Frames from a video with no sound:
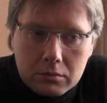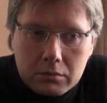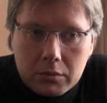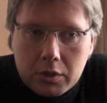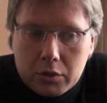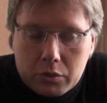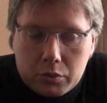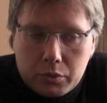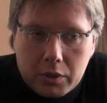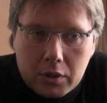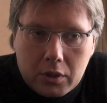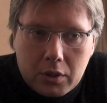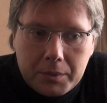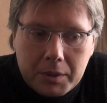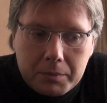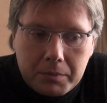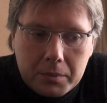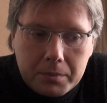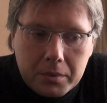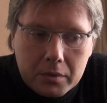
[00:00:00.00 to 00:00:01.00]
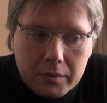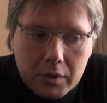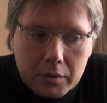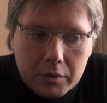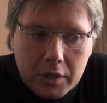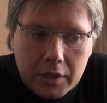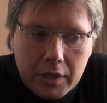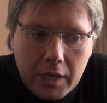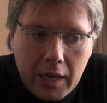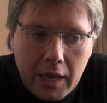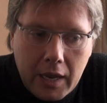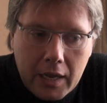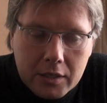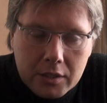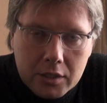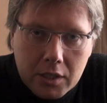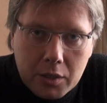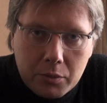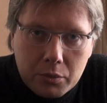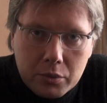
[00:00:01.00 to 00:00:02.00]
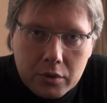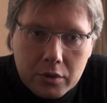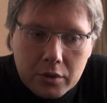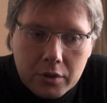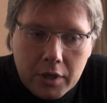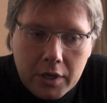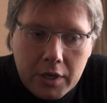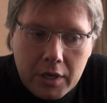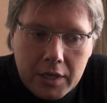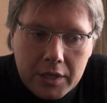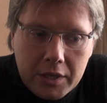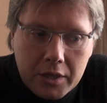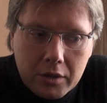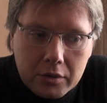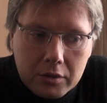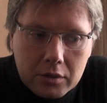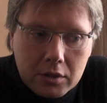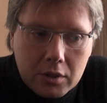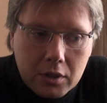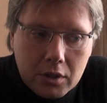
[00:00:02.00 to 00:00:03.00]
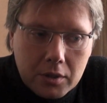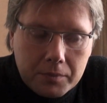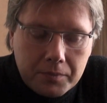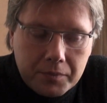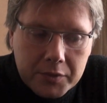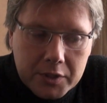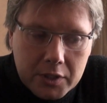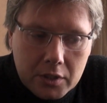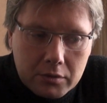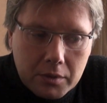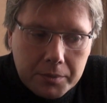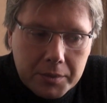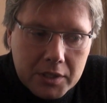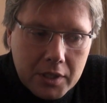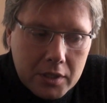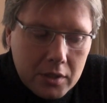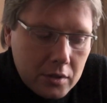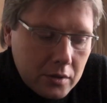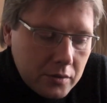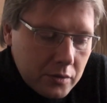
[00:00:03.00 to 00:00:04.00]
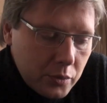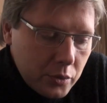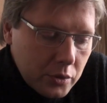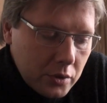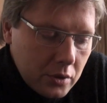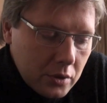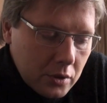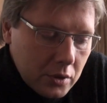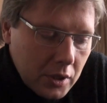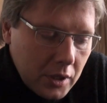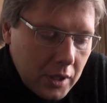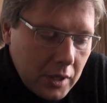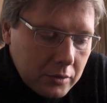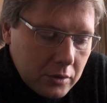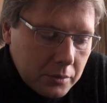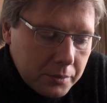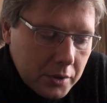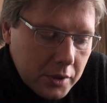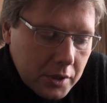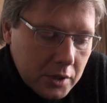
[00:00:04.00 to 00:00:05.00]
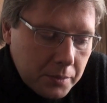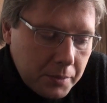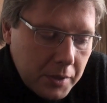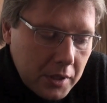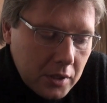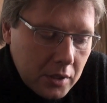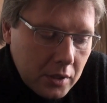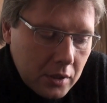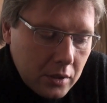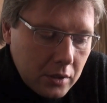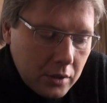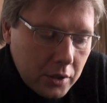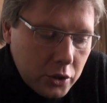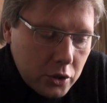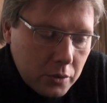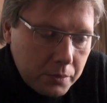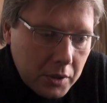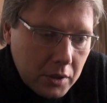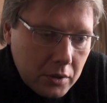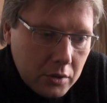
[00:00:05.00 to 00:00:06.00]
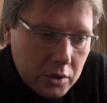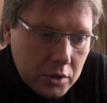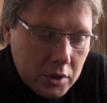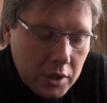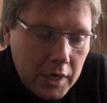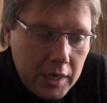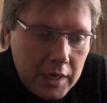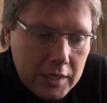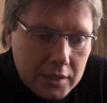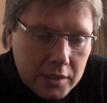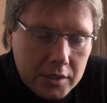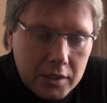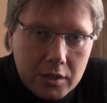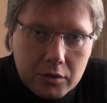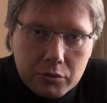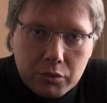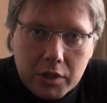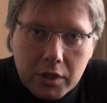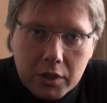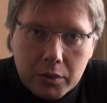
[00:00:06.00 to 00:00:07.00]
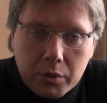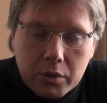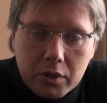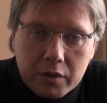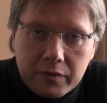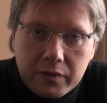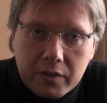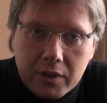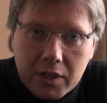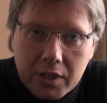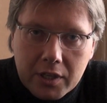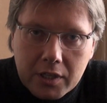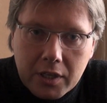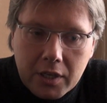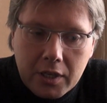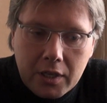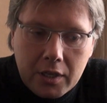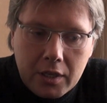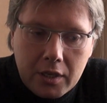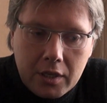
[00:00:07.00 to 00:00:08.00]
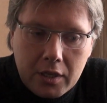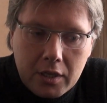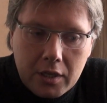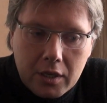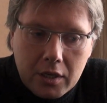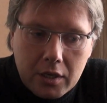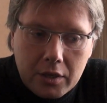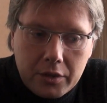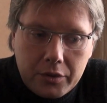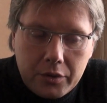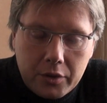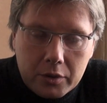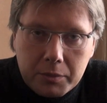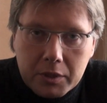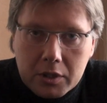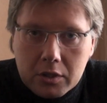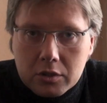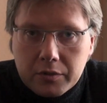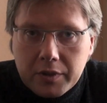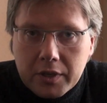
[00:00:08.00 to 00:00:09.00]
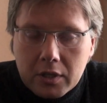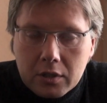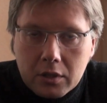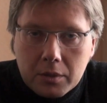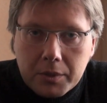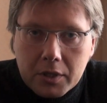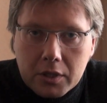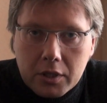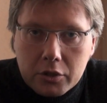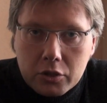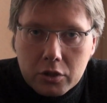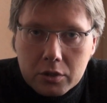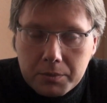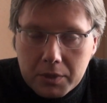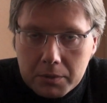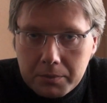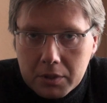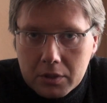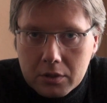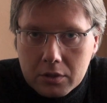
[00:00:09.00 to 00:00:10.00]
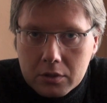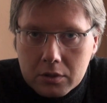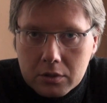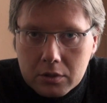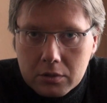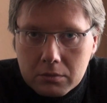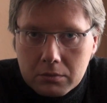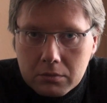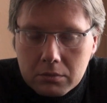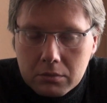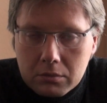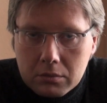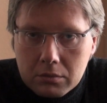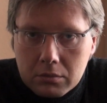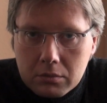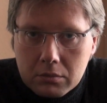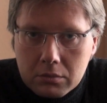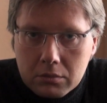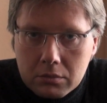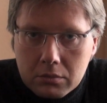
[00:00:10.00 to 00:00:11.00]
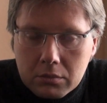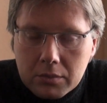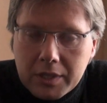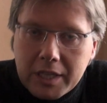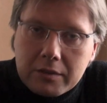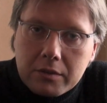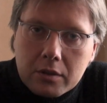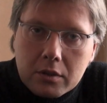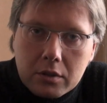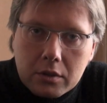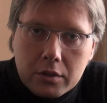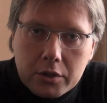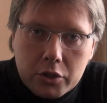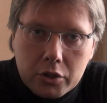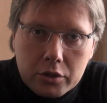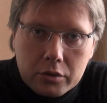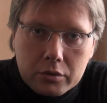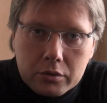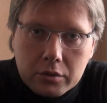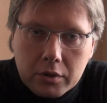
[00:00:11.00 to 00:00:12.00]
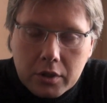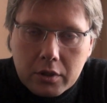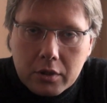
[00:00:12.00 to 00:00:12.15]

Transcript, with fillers: Because, well, I mean, people voted and they were not, uh, their representatives were not allowed to participate in coalition because they didn't really qualify, not because of economic issues, but because Latvian coalition or